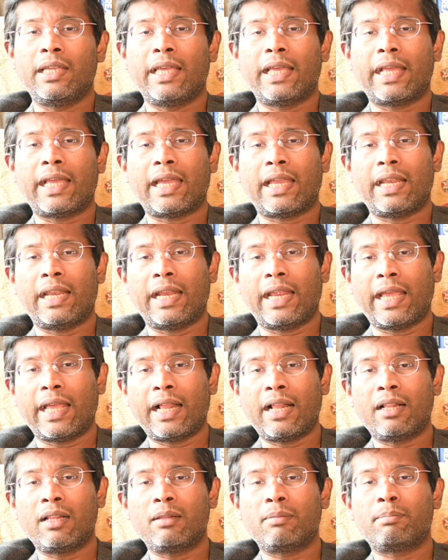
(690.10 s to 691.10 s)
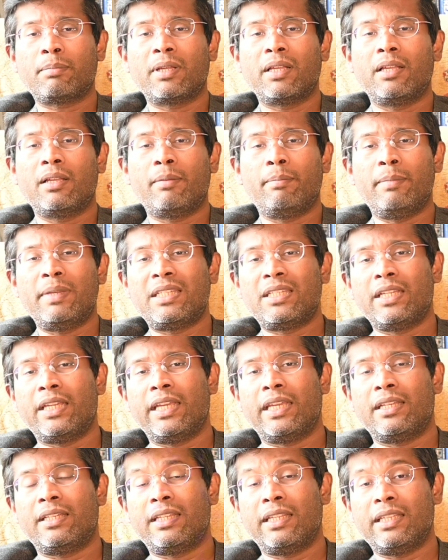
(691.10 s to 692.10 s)
can help
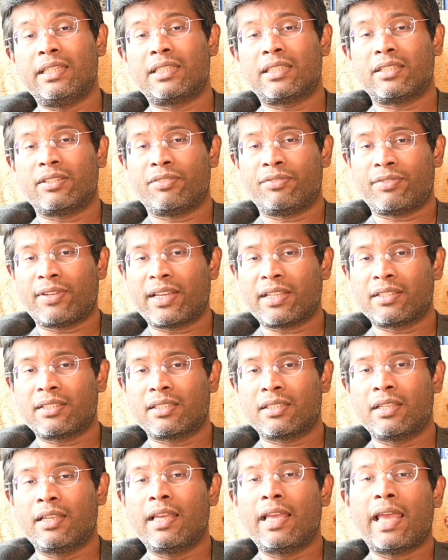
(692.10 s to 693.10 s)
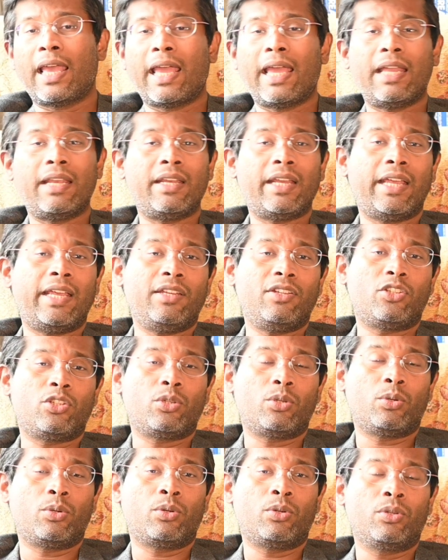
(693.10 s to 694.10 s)
mitigate these effects and
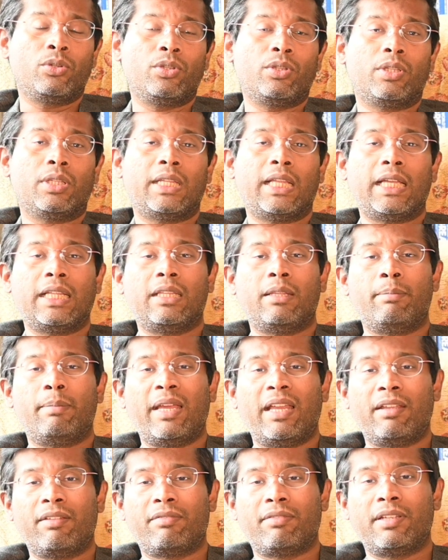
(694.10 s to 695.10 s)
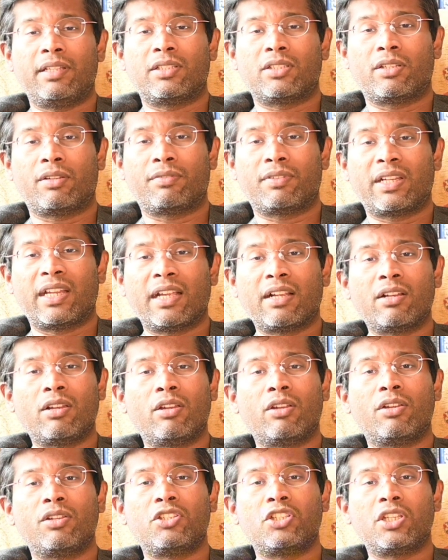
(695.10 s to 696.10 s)
ensure that the benefits of
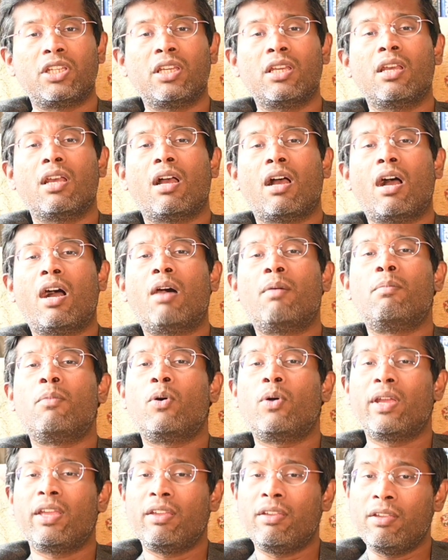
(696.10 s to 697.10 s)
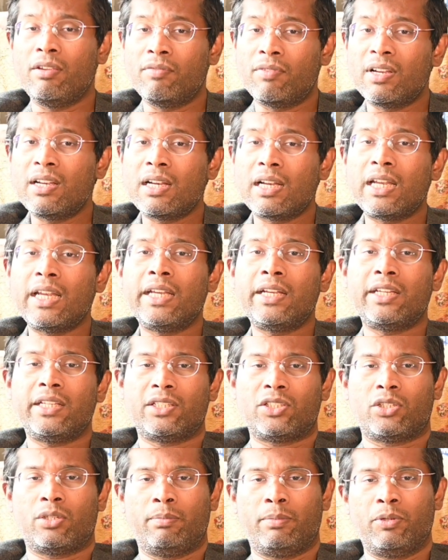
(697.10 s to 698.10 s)
technology are more evenly
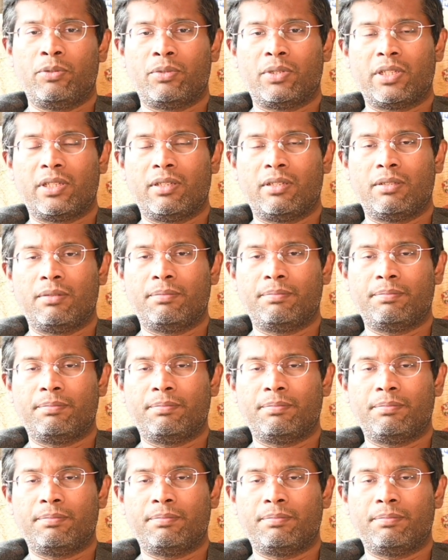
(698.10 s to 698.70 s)
distributed.